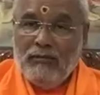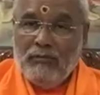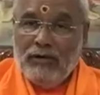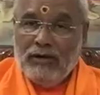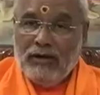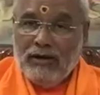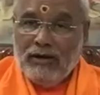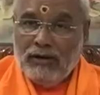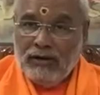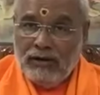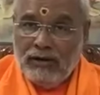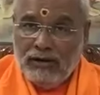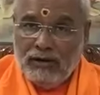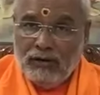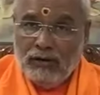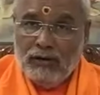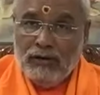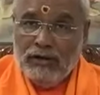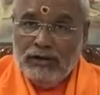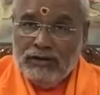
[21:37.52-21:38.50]
But
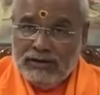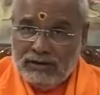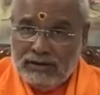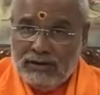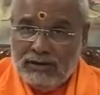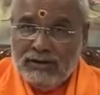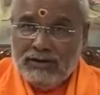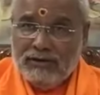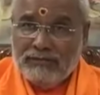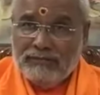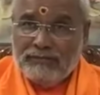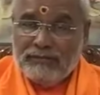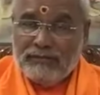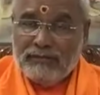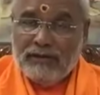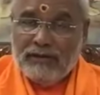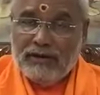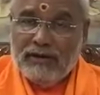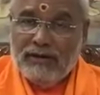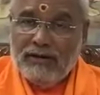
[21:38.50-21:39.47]
honestly,
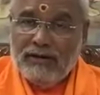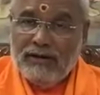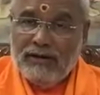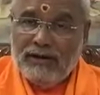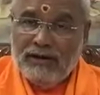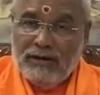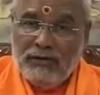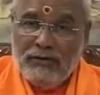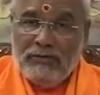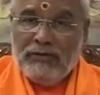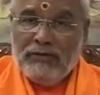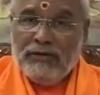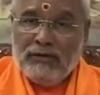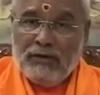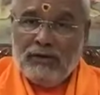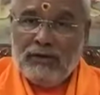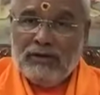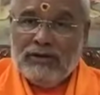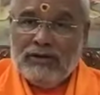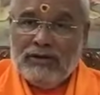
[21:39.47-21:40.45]
lived
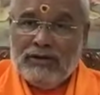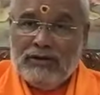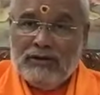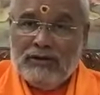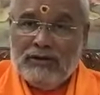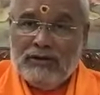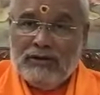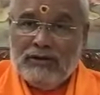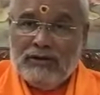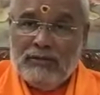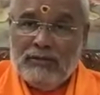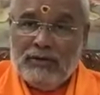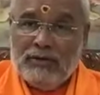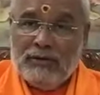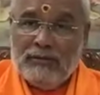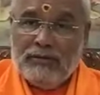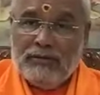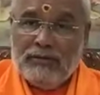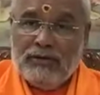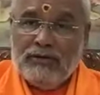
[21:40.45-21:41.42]
with honesty, but he
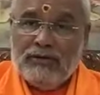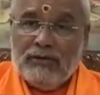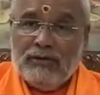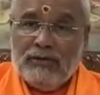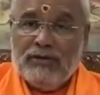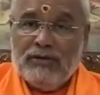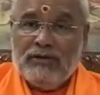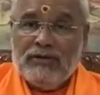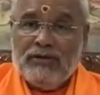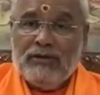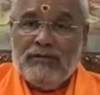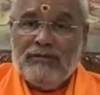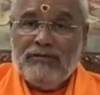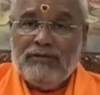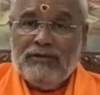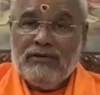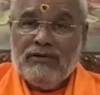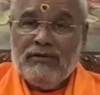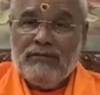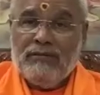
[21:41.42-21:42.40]
became dishonest
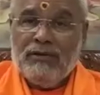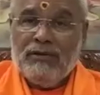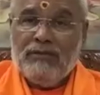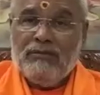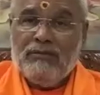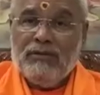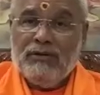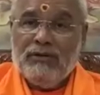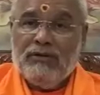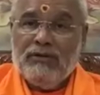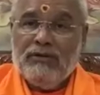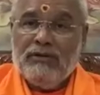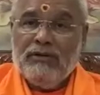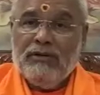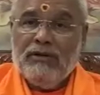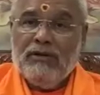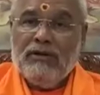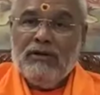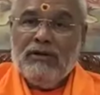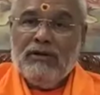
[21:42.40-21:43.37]
after some time because
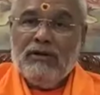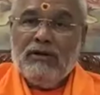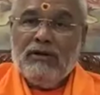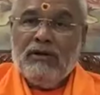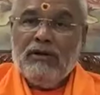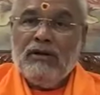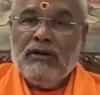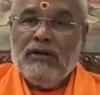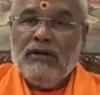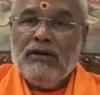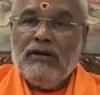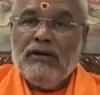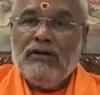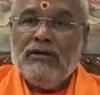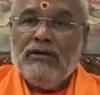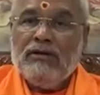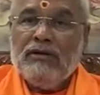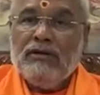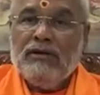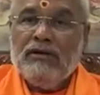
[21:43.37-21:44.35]
country
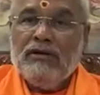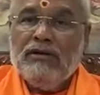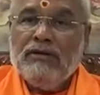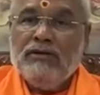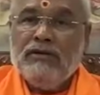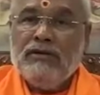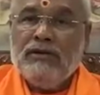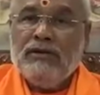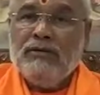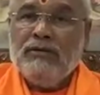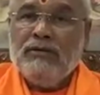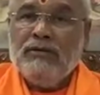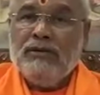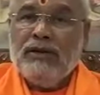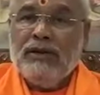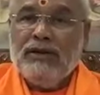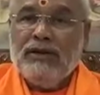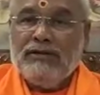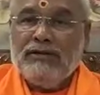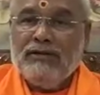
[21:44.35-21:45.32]
doesn't deserve
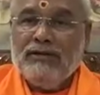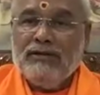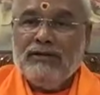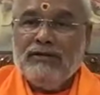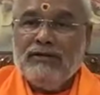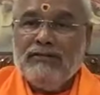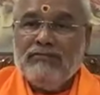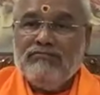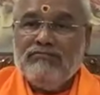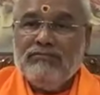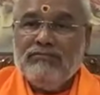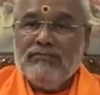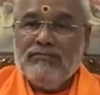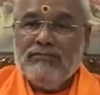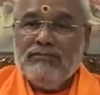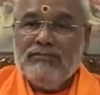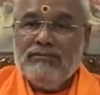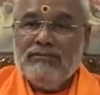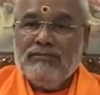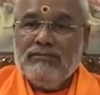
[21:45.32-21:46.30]
taxes.
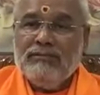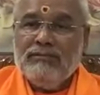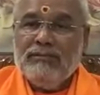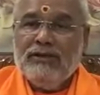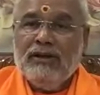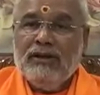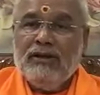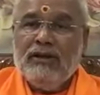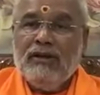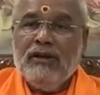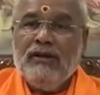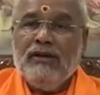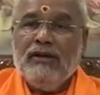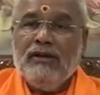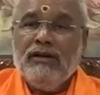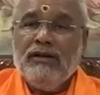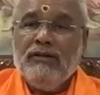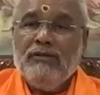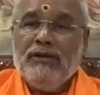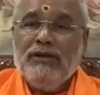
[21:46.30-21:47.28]
They are
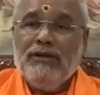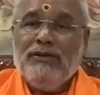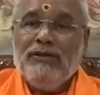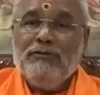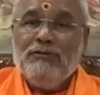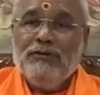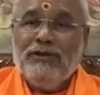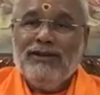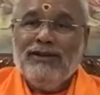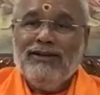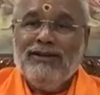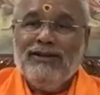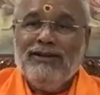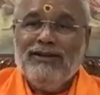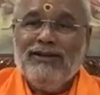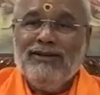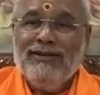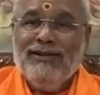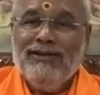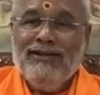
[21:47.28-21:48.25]
eating away the
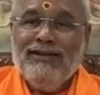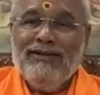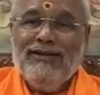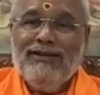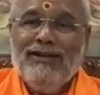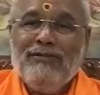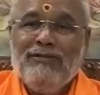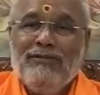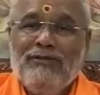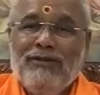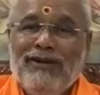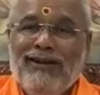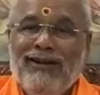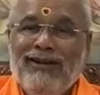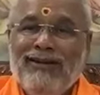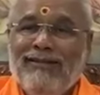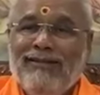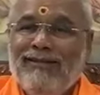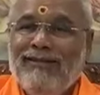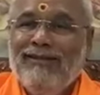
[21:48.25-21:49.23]
money. Therefore,
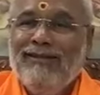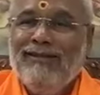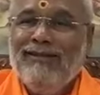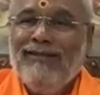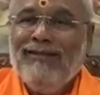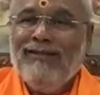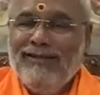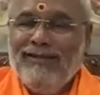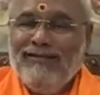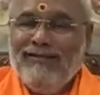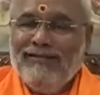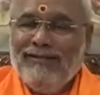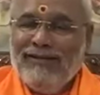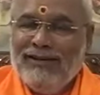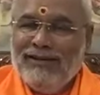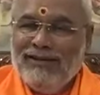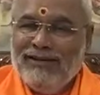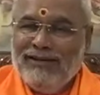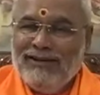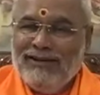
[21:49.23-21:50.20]
I don't,
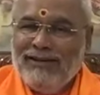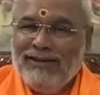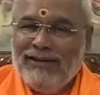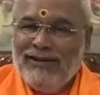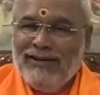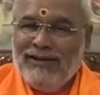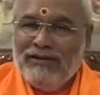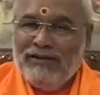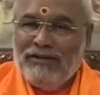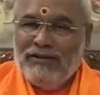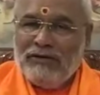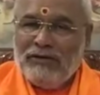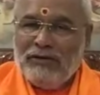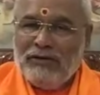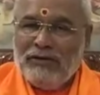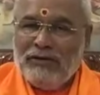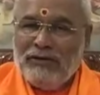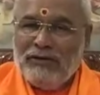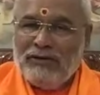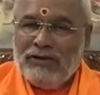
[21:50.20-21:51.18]
whether they eat
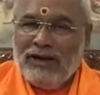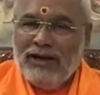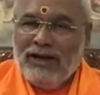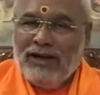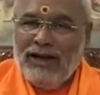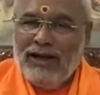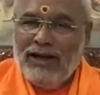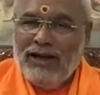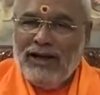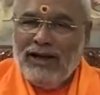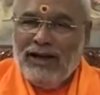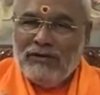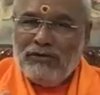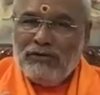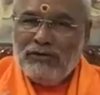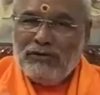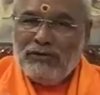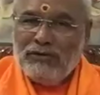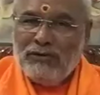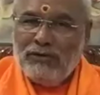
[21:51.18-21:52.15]
or not, I have
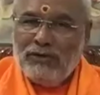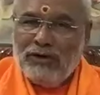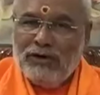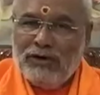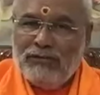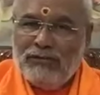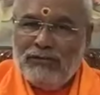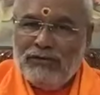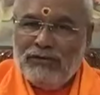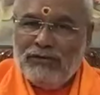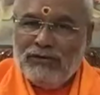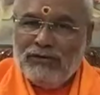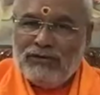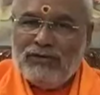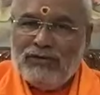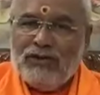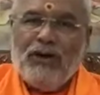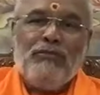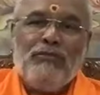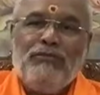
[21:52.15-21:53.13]
to do it, full
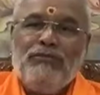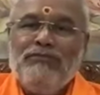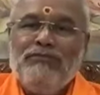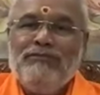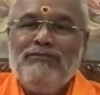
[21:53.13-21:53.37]
stop.